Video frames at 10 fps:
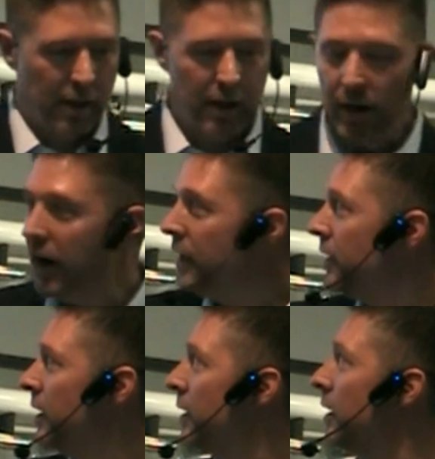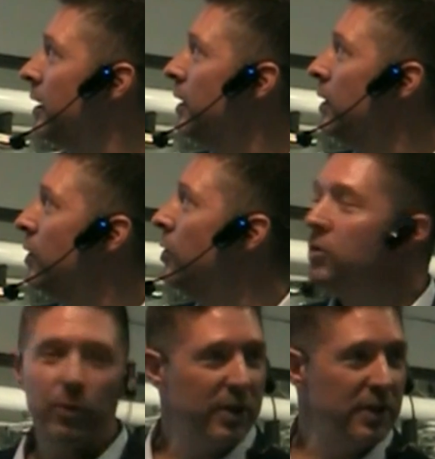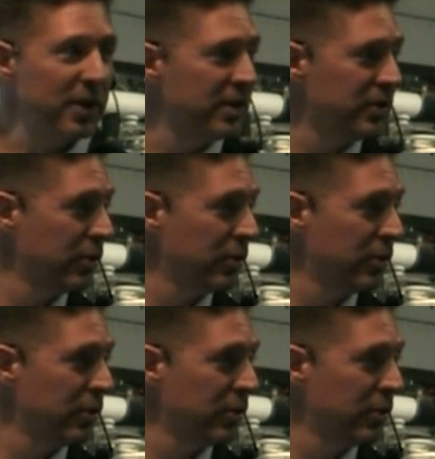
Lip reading: all right, who knows what this is?